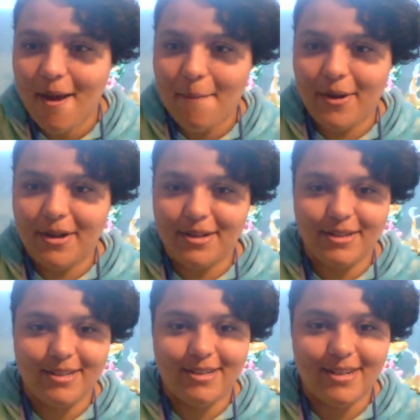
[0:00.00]

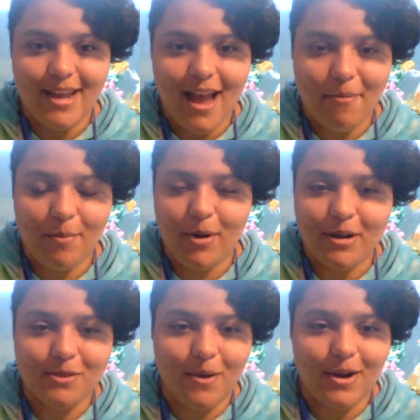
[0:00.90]
because I remember I
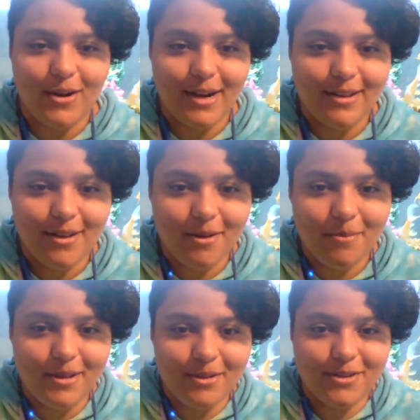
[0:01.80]
was watering
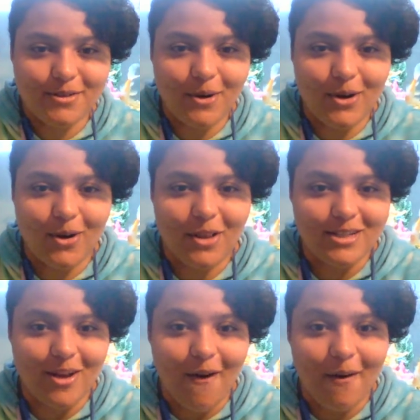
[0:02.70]
them, and there was this one girl that
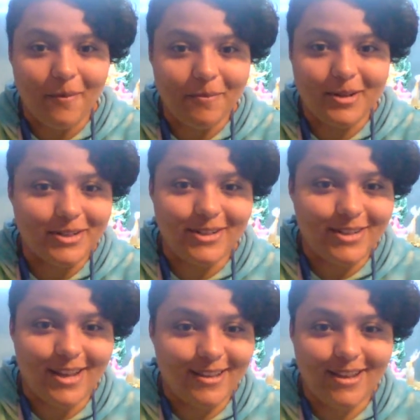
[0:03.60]
saw them, and she
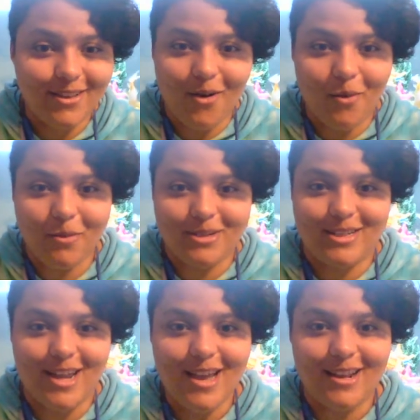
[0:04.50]
said, they look almost
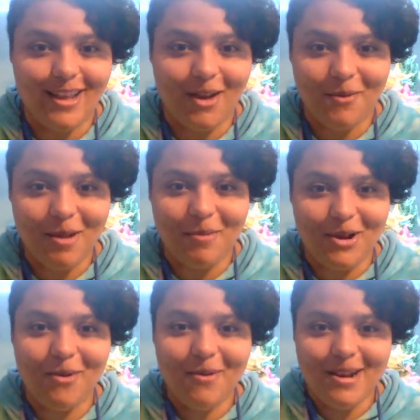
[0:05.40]
dead. Like, what have you been
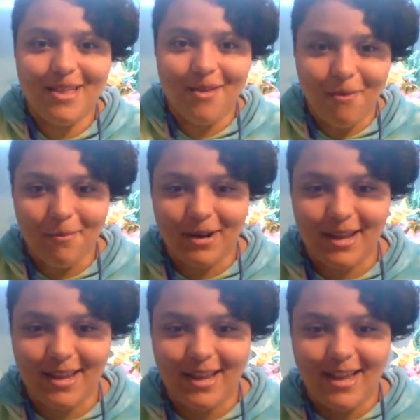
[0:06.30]
doing to them? And
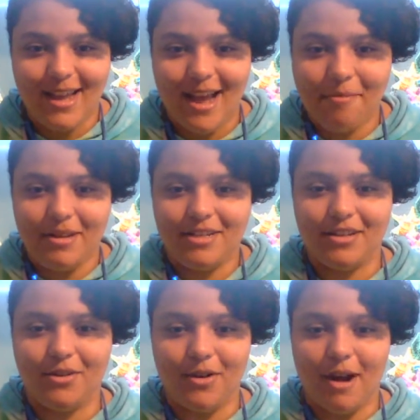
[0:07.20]
I basically
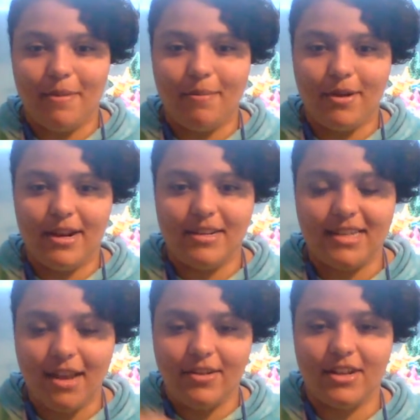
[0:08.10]
told her I've been putting
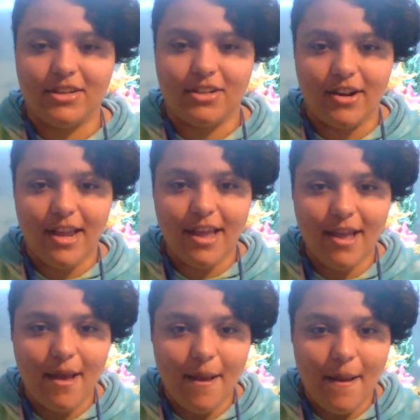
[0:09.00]
Seven Dust on it.
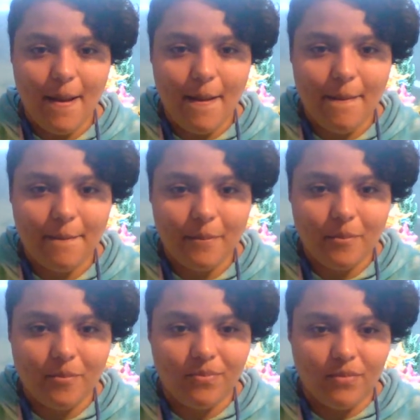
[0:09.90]

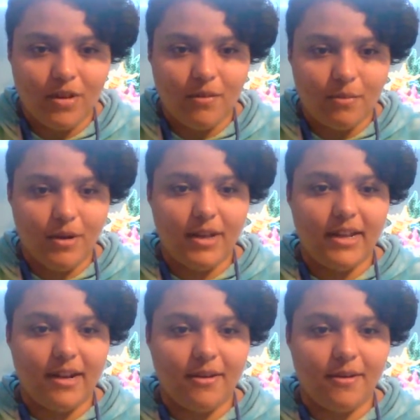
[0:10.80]
But,